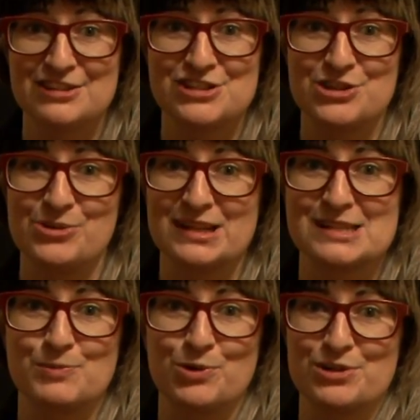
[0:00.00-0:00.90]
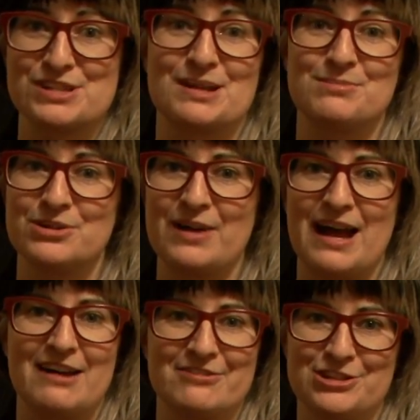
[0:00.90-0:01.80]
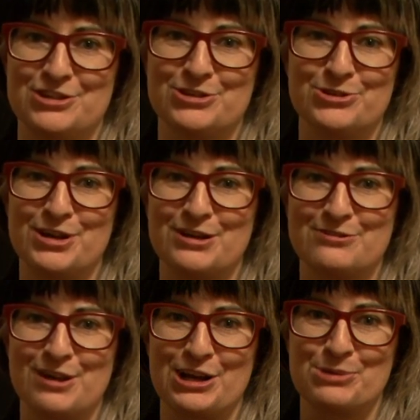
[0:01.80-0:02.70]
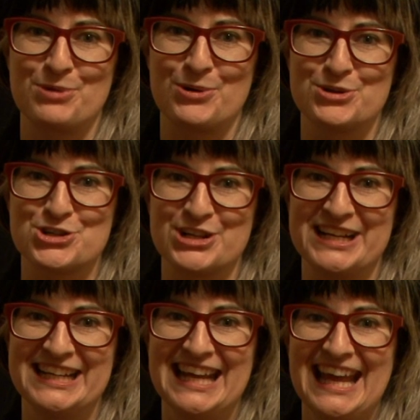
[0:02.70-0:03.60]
to explore some new avenue of writing poetry